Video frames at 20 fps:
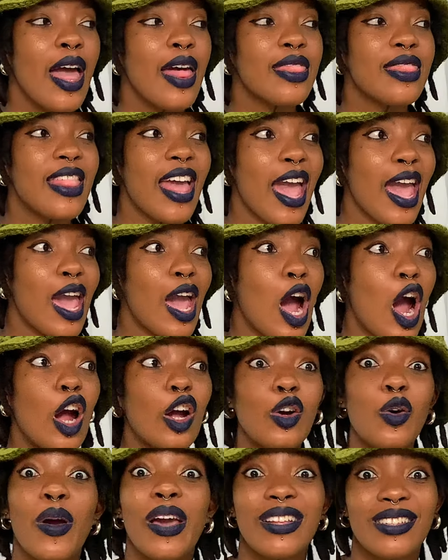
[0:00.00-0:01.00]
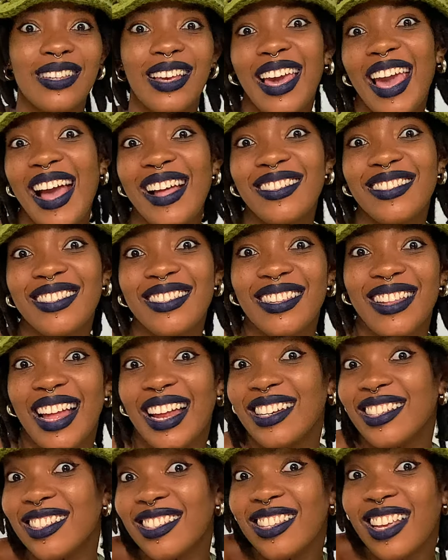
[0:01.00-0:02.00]
they are going to cancel,
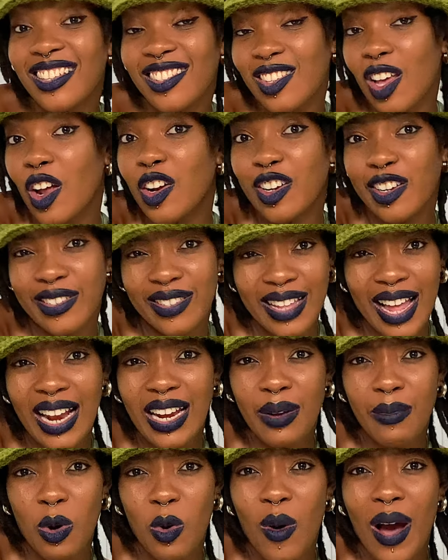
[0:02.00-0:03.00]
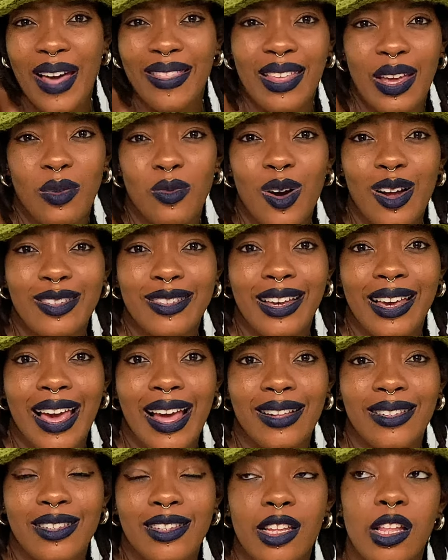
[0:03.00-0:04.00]
and it's understandable why they want to
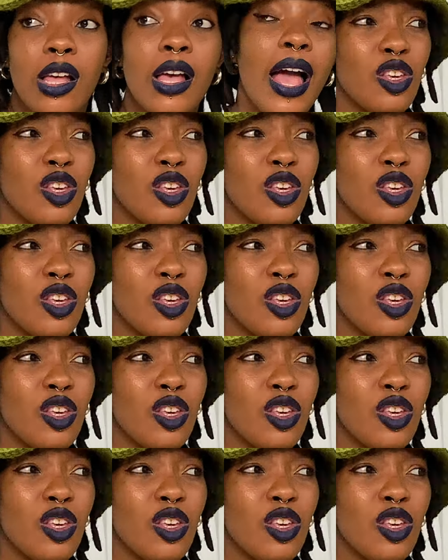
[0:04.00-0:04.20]
cancel.